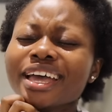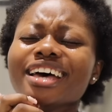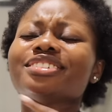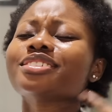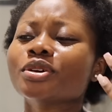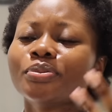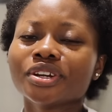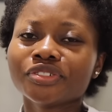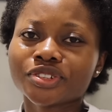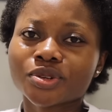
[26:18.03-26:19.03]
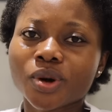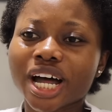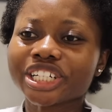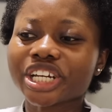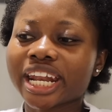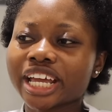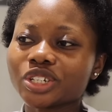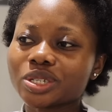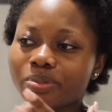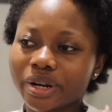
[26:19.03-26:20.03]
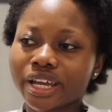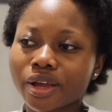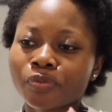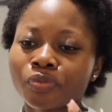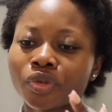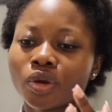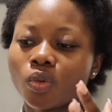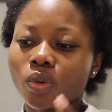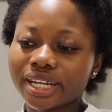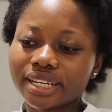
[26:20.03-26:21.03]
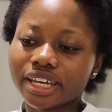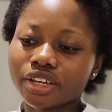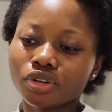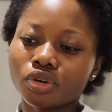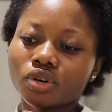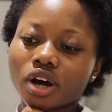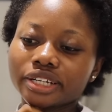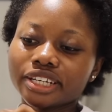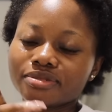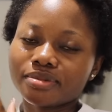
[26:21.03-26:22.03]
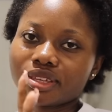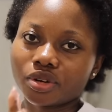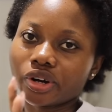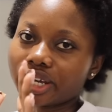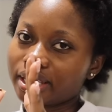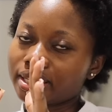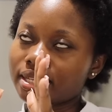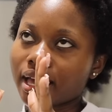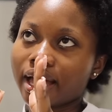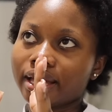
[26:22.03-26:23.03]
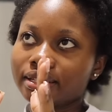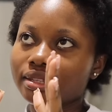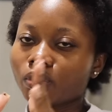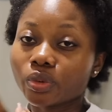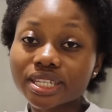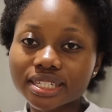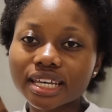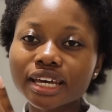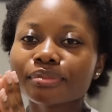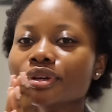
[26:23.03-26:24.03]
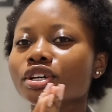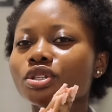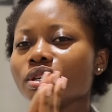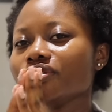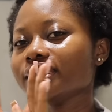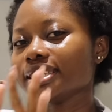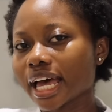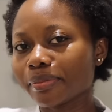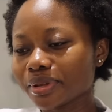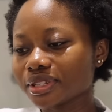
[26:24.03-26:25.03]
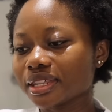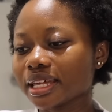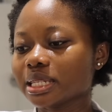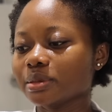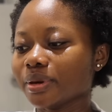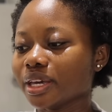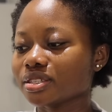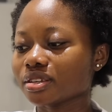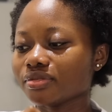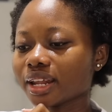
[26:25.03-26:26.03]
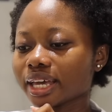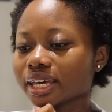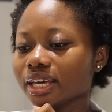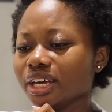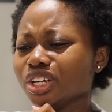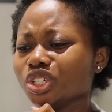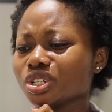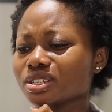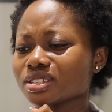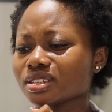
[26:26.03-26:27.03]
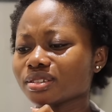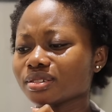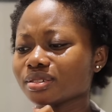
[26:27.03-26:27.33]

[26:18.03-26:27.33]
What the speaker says: it's just so beautiful to watch, and I just pray one day, you know, God gives me the grace and the wisdom to even tap into that space of like just